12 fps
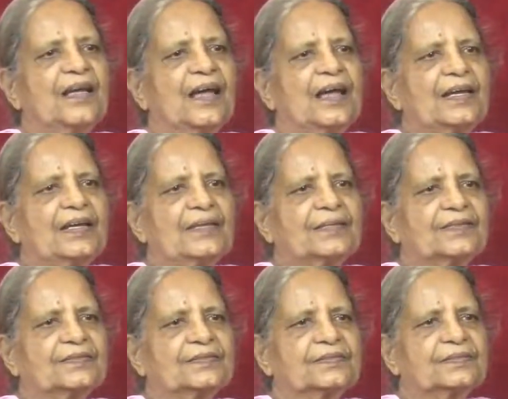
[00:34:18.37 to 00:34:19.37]
And
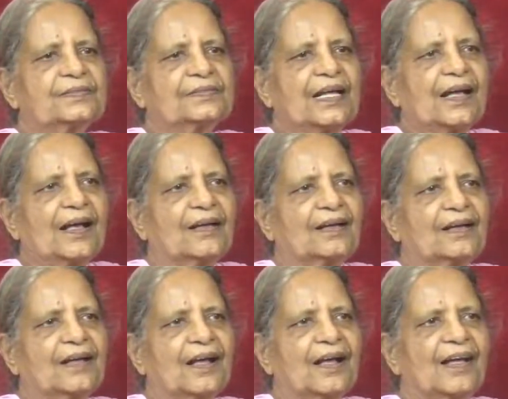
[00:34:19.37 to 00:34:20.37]
uh,
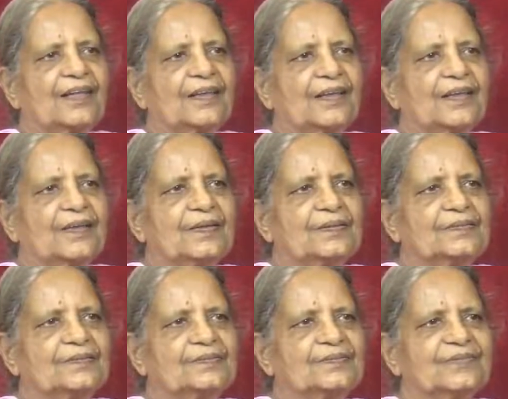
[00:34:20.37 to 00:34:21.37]
I
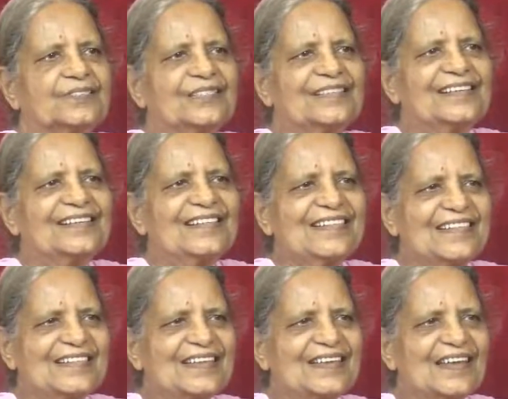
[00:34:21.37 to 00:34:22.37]
generally
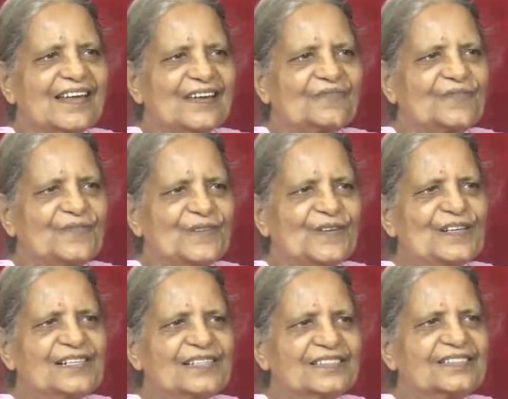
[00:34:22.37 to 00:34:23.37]
say and feel